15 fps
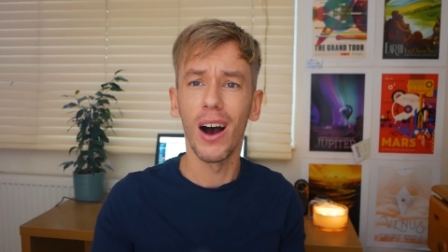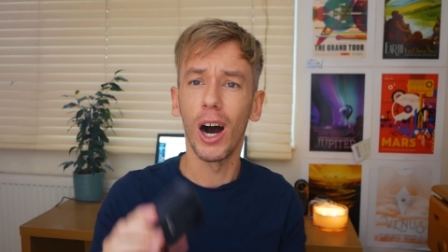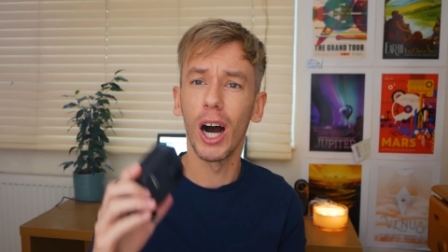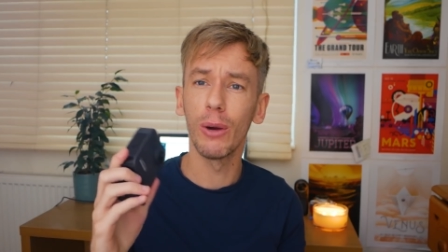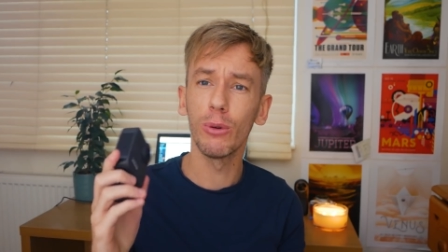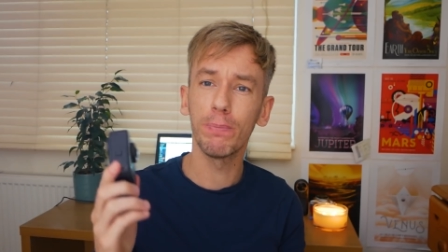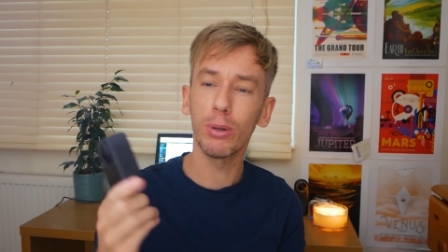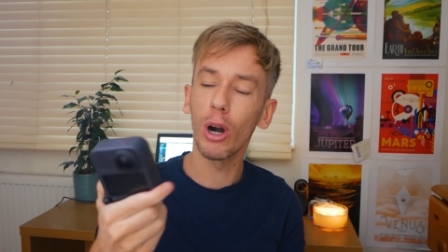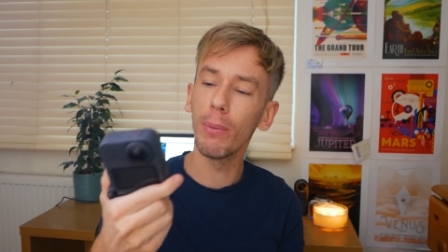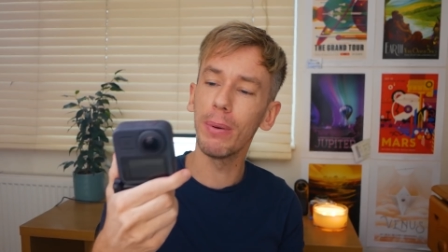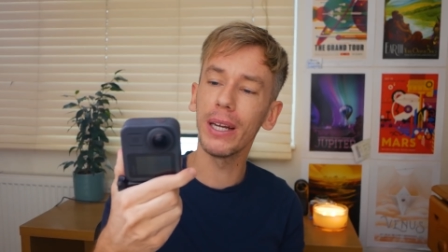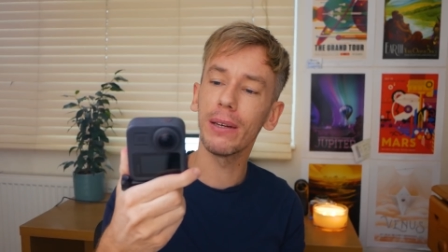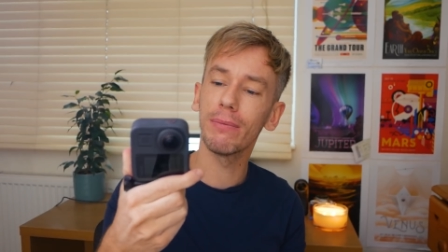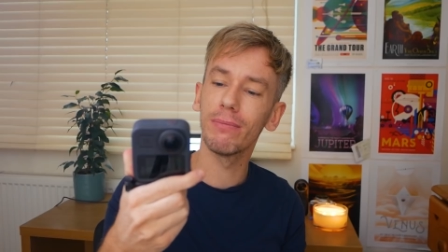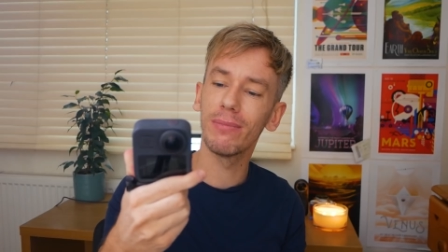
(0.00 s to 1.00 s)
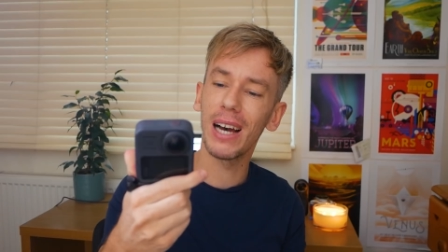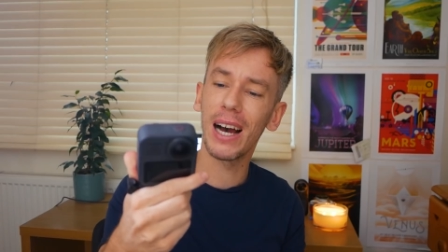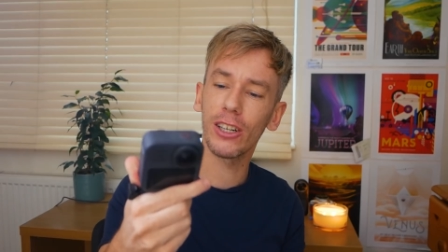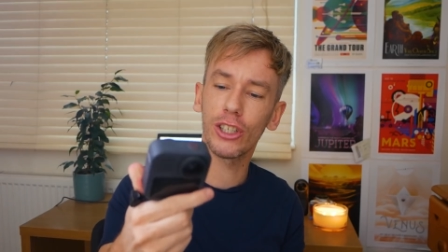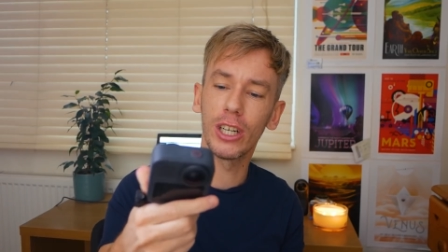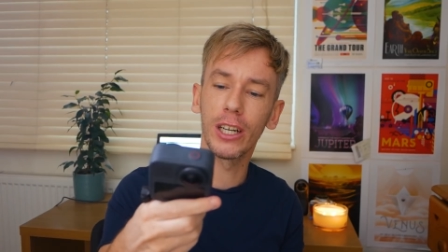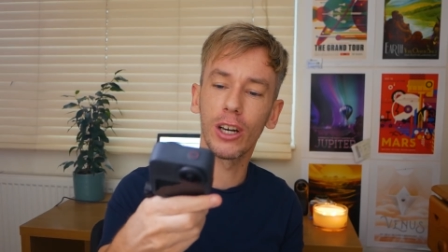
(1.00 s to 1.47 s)
I would probably
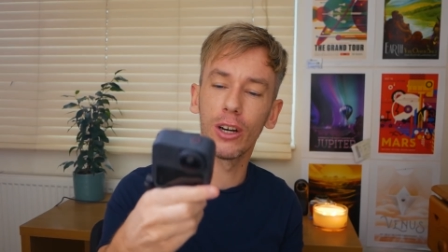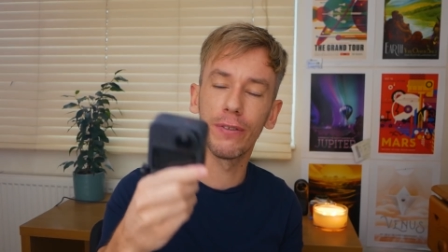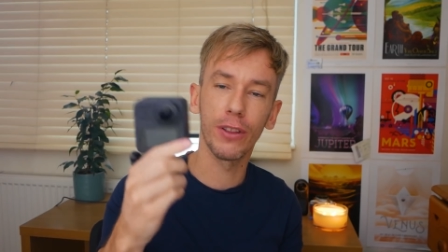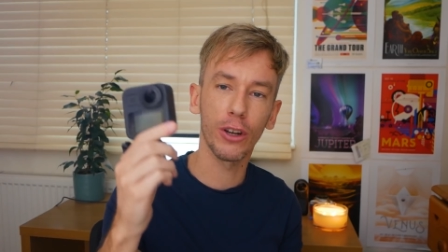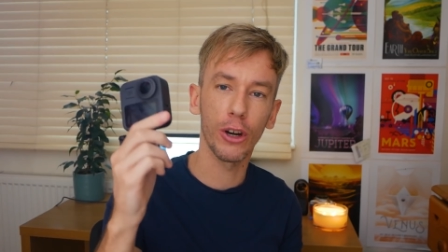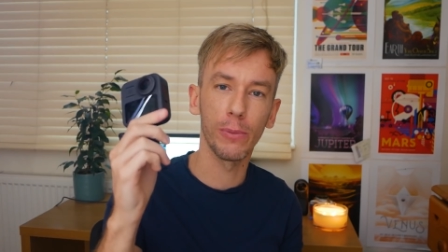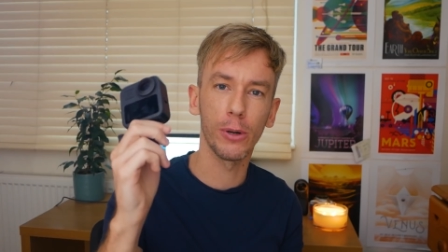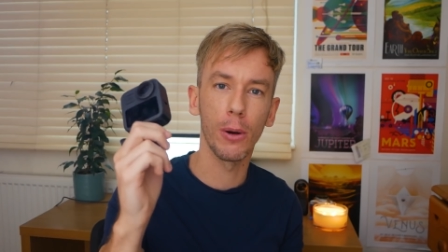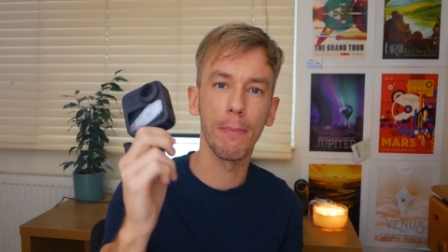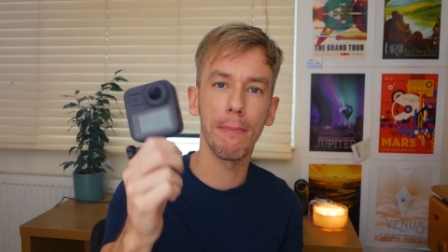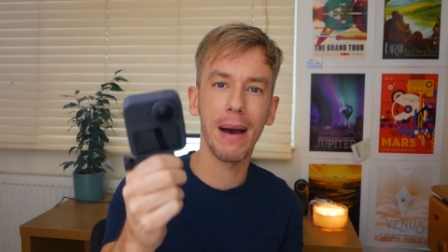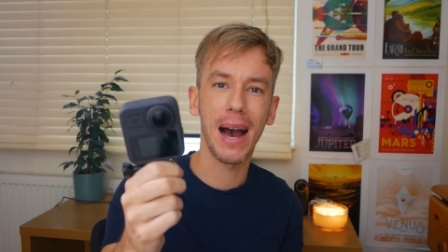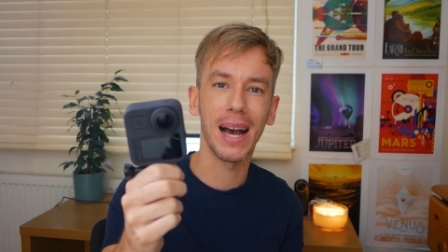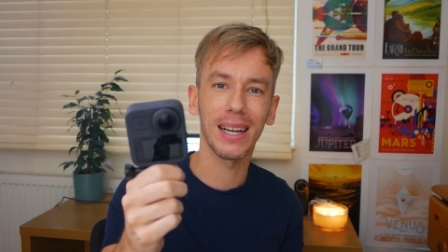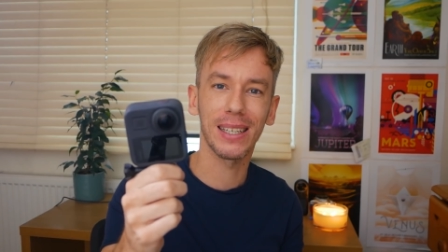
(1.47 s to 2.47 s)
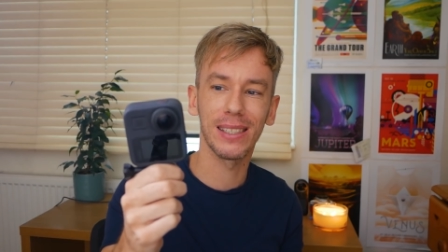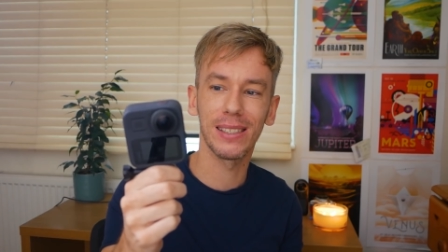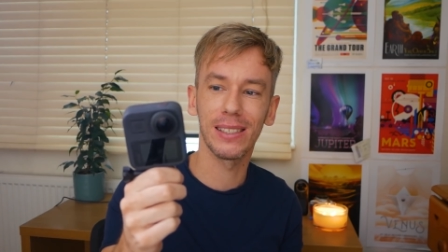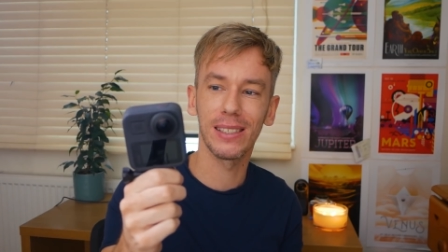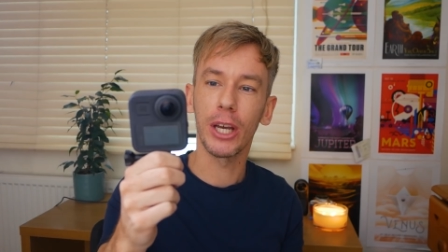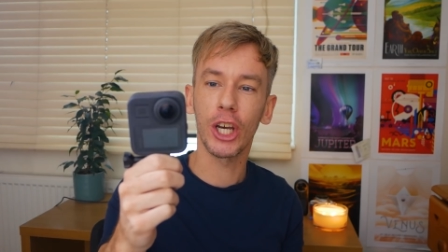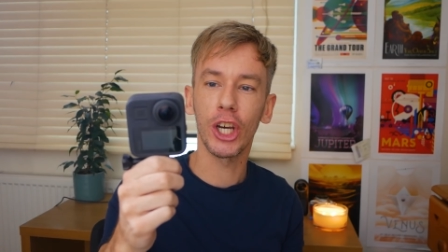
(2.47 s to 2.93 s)
actually go for the GoPro
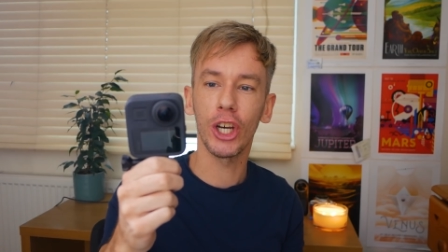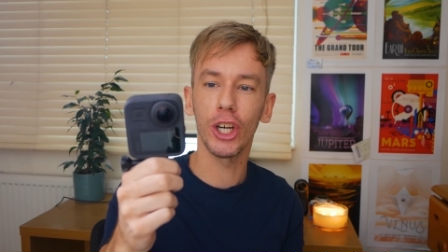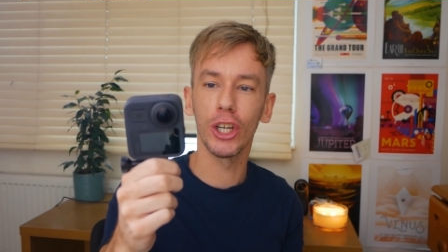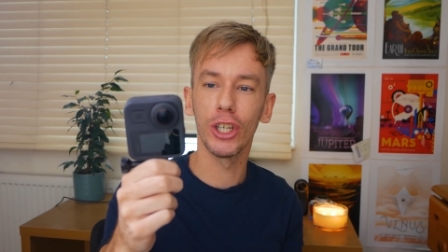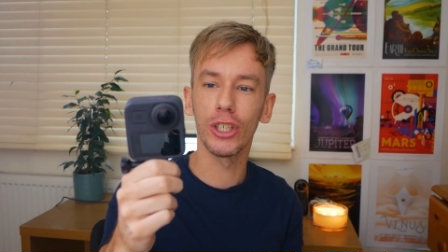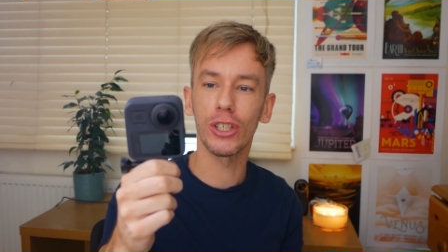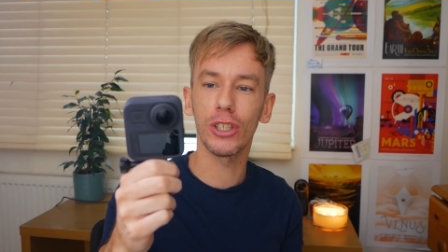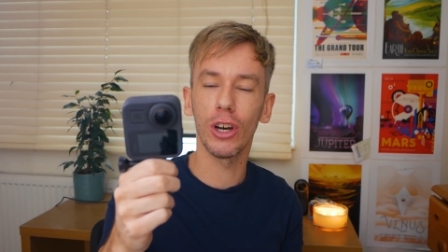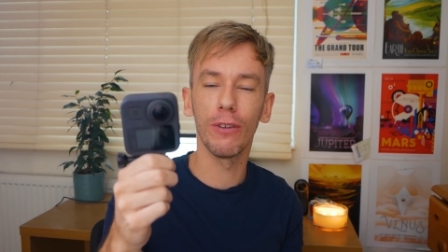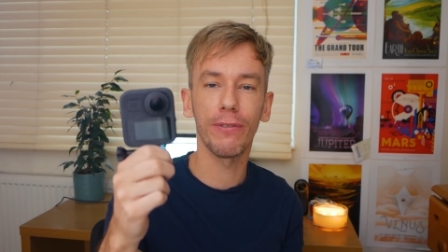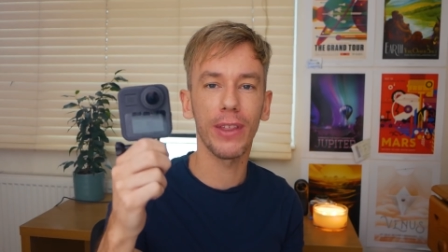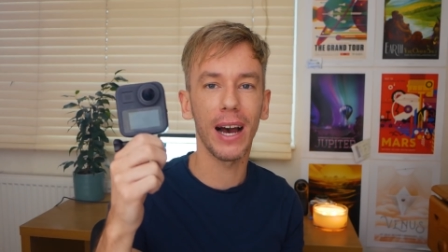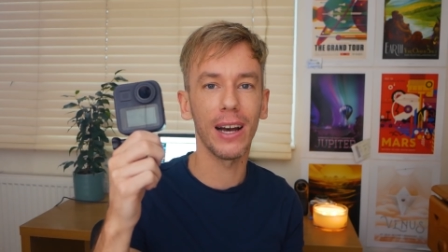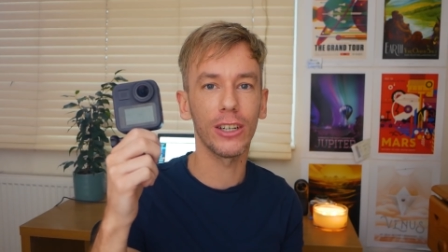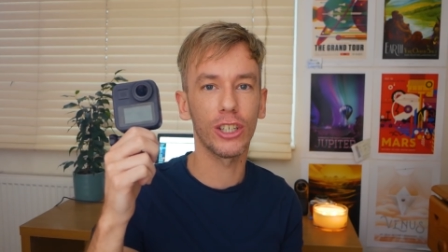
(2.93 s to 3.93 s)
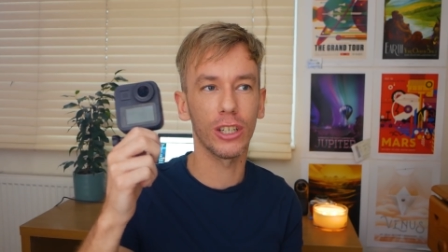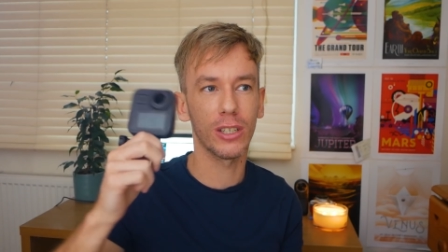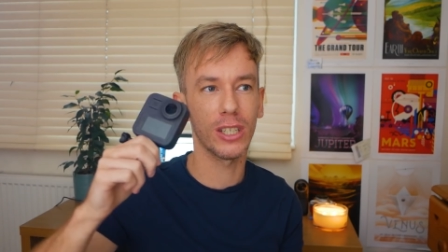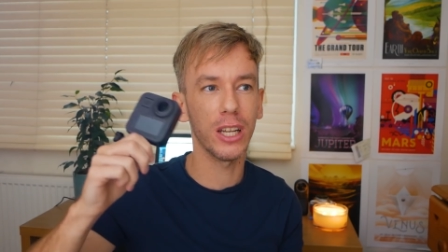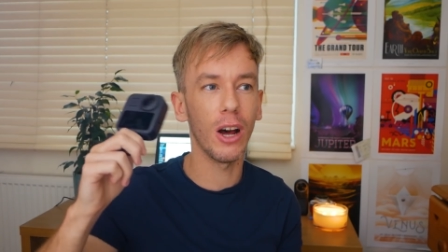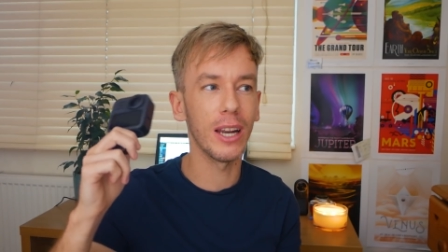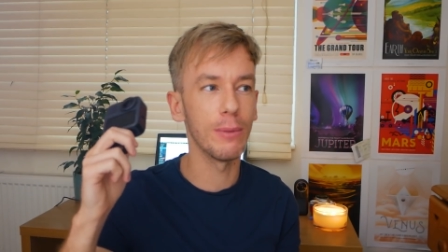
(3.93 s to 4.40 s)
Max because of that
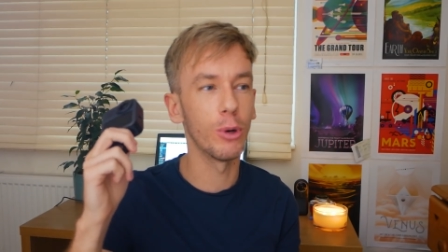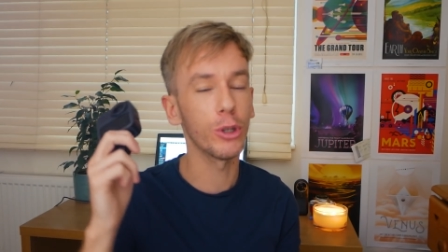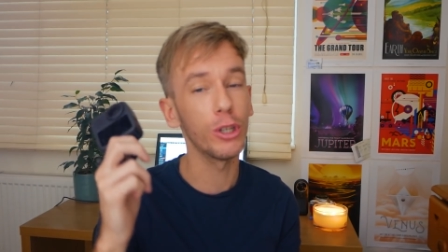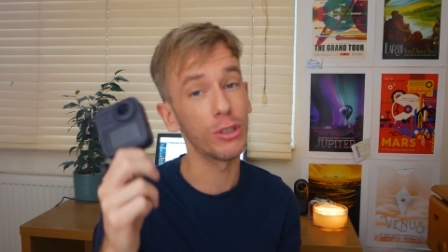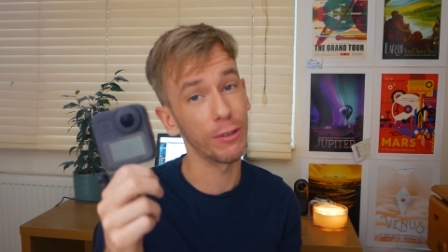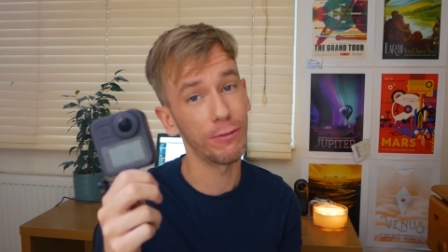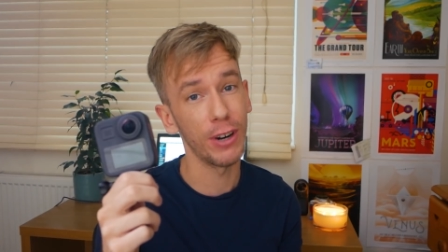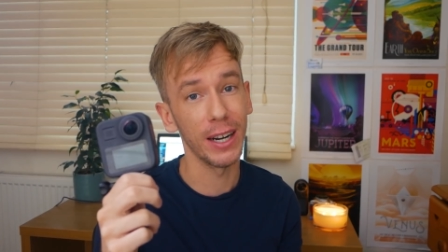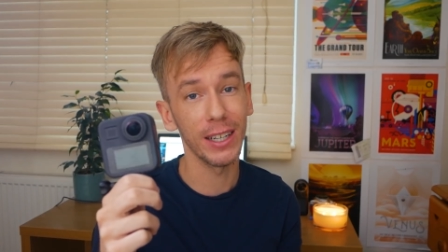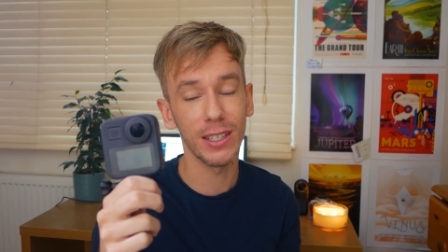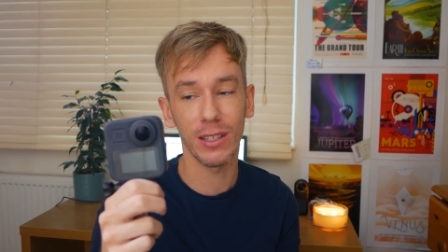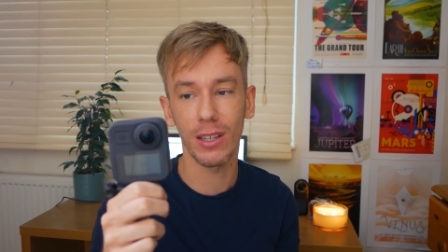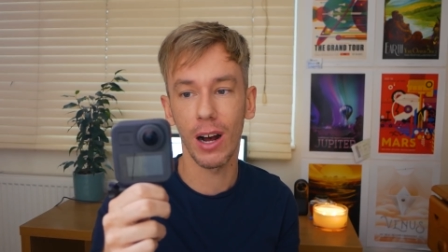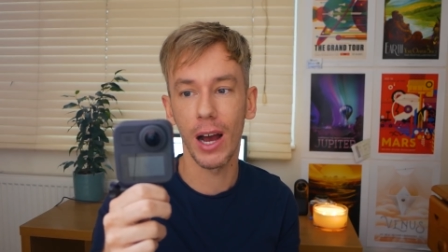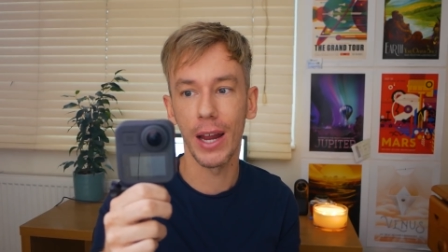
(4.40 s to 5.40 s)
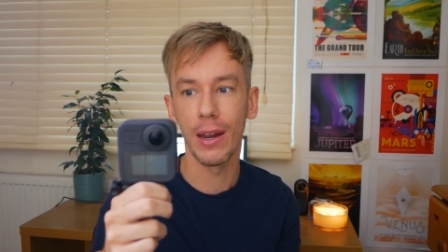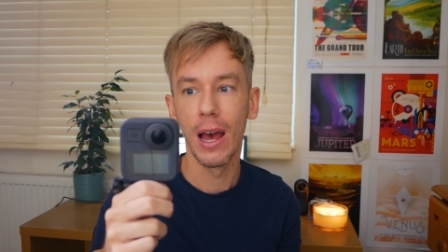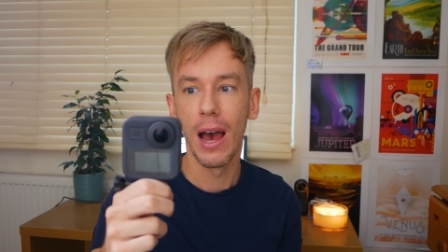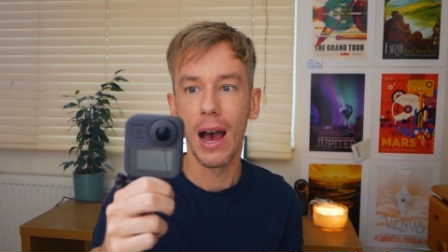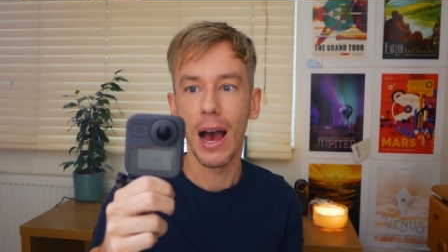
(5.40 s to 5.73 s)
just slightly more user-friendly design,